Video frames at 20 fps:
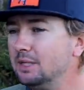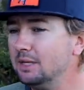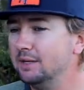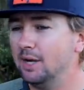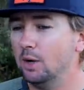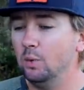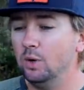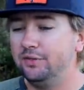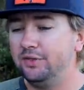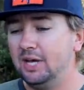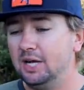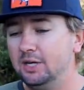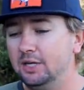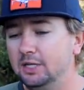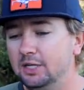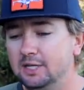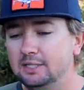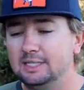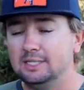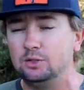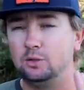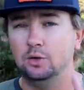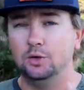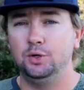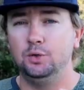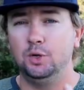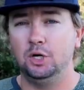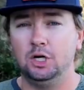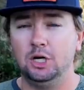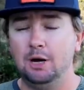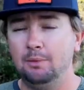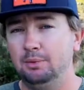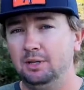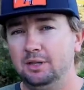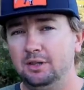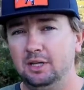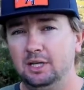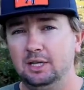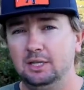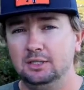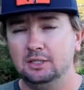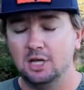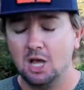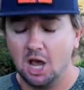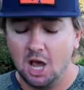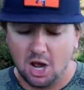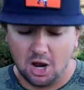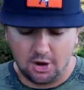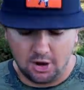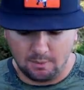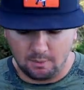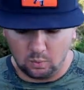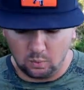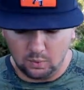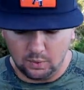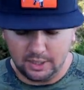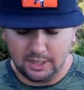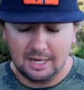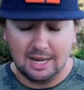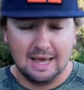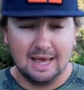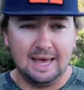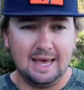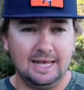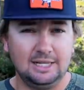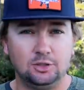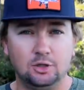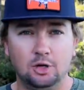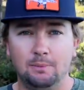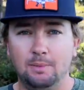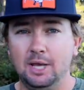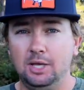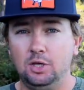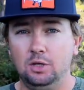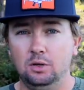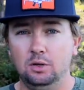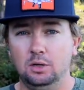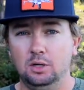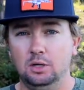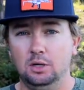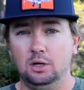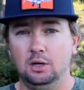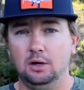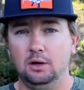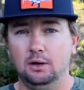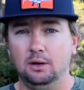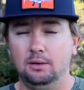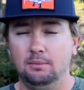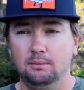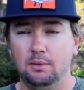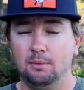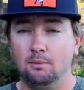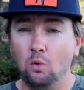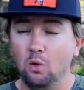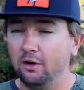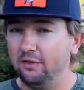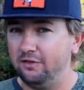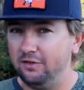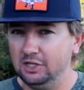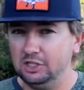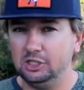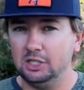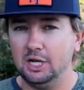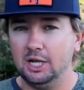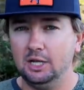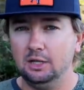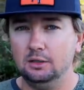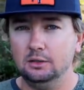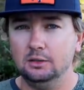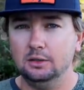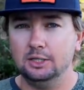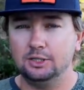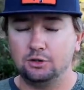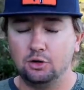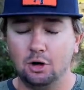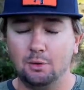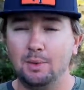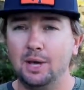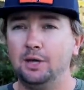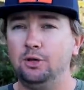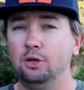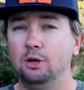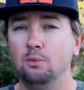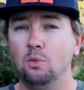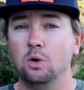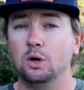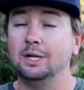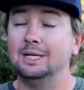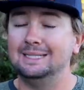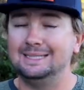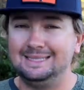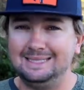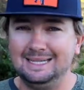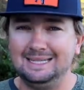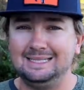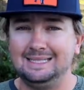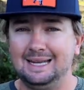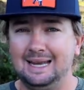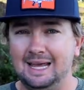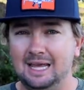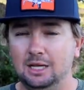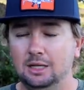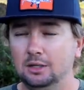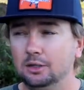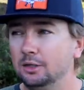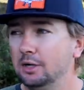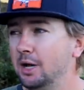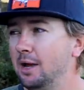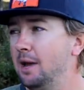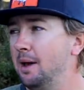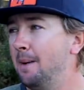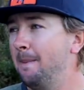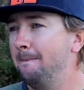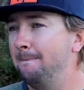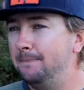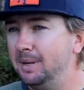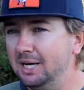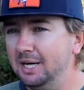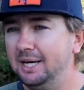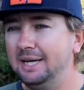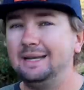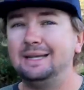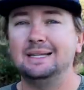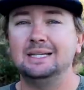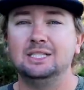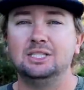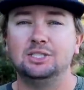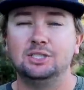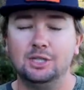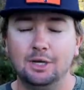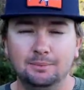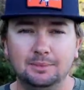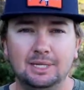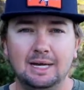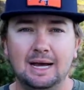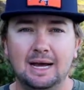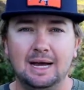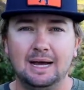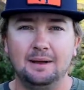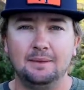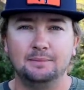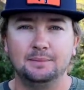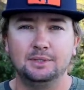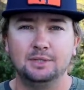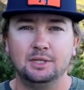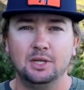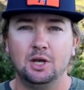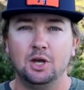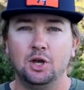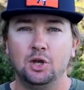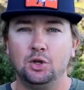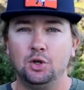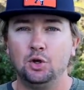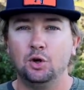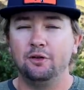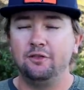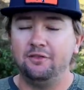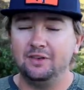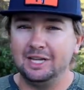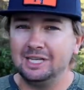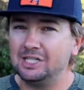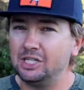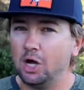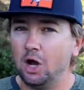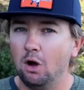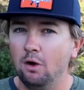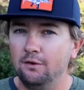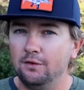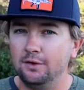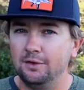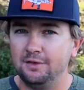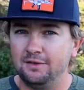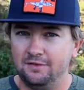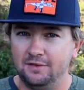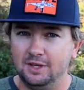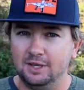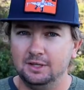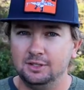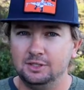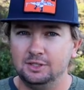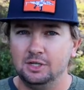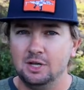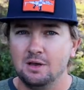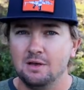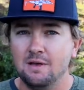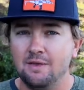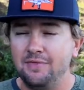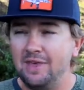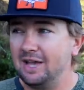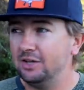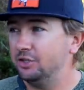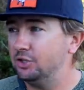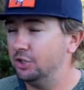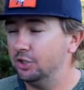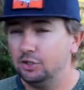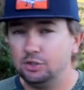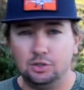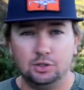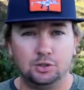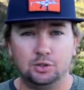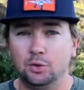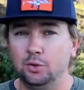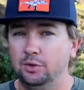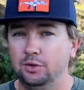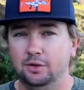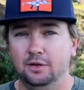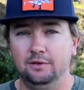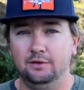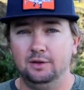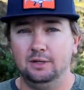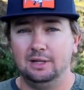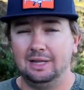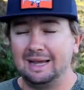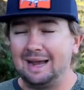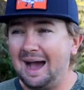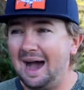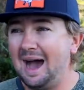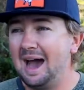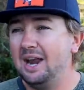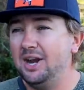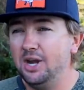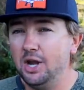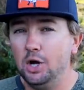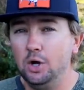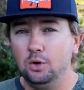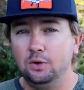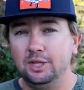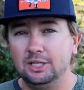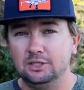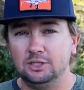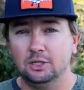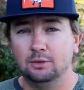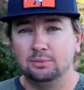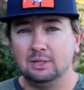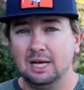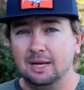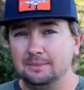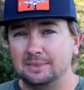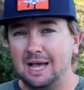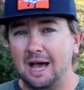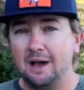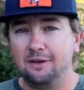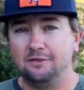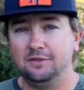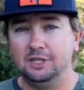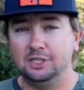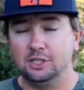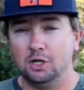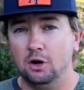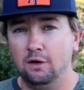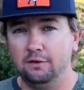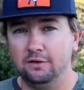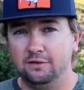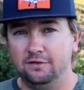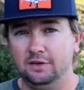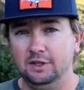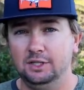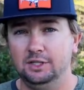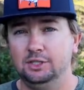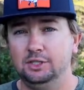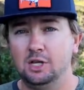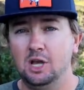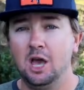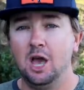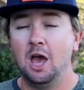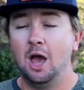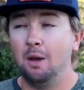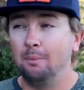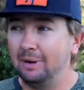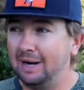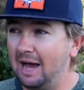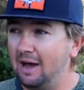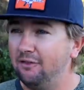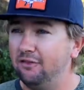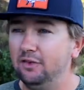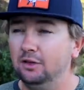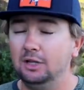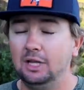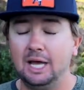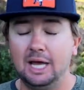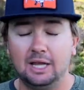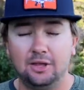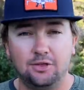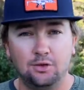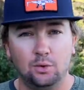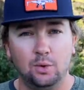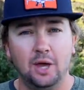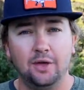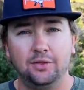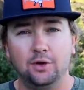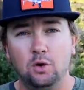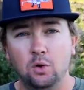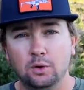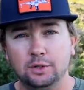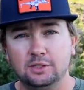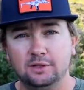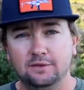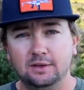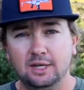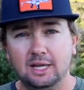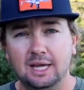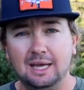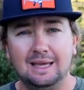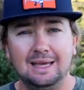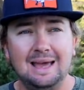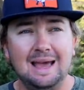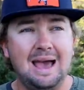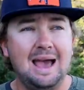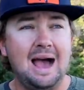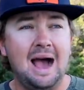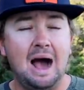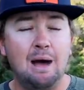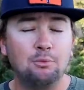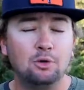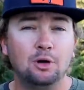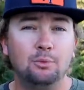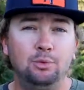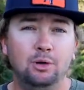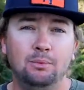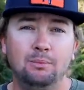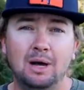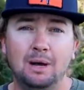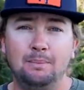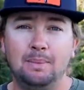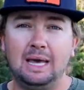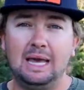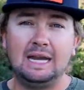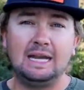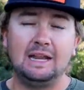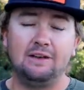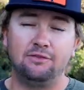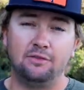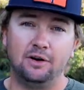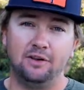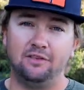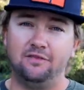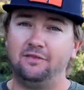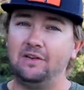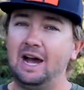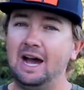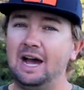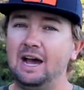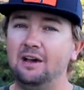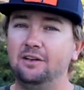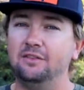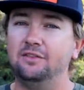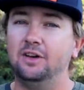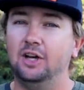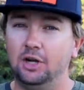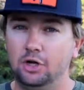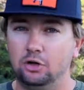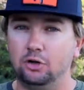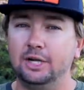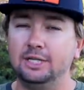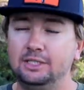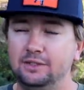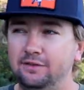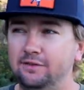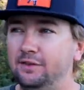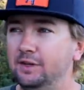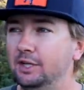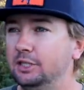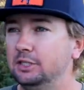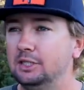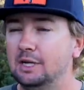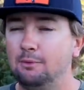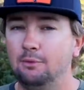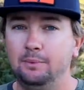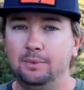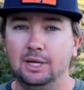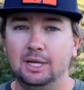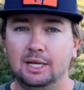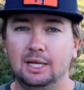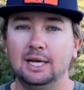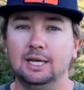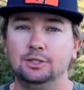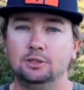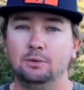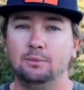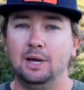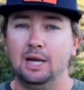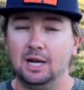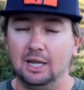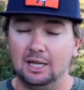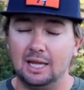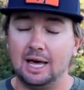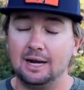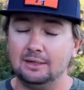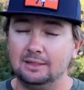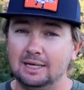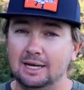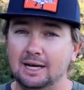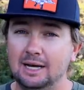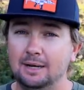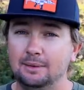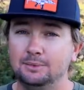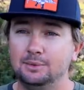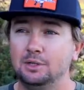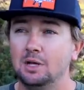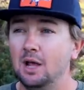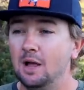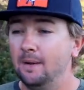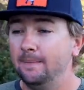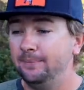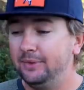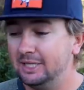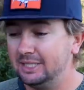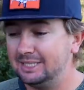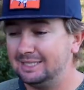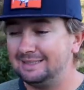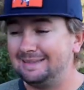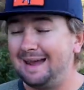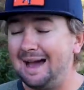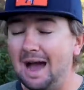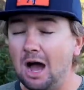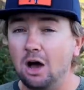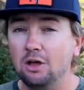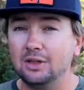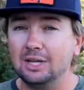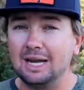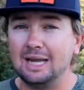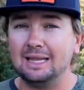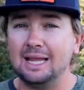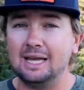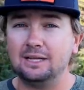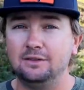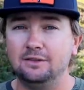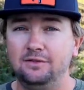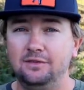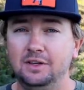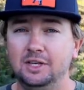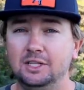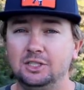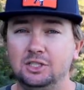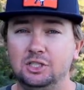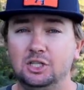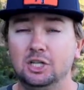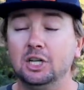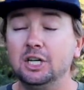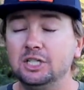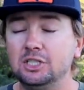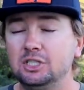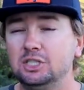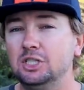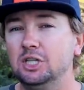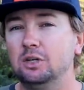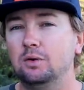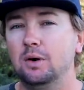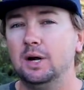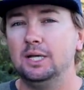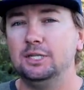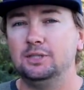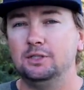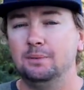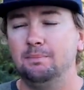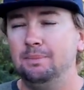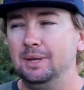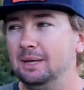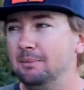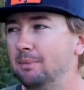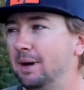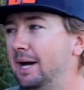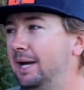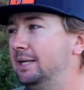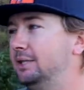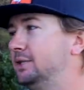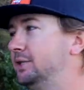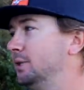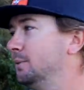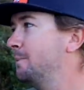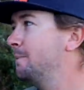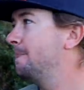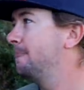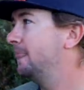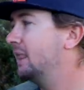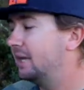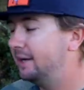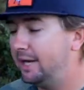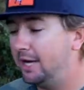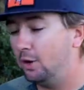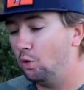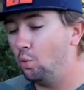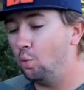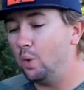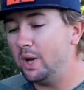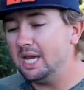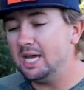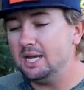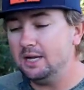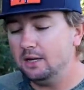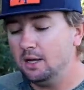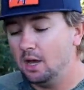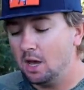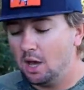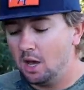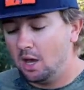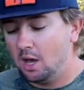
Now, what that does, that's going to do a couple of things. Number one, it's going to make you a more efficient angler. It's going to make you a more consistent angler. But sometimes you'll fish over the fish. That's just the truth of it. Like, I know that sometimes I fish over fish. But I feel like throughout the course of a day, I'm going to put my bait in front of 5 aggressive fish, and I'm going to be able to catch them. And a lot of times, the style that I like to fish does generate some big bites. Now, when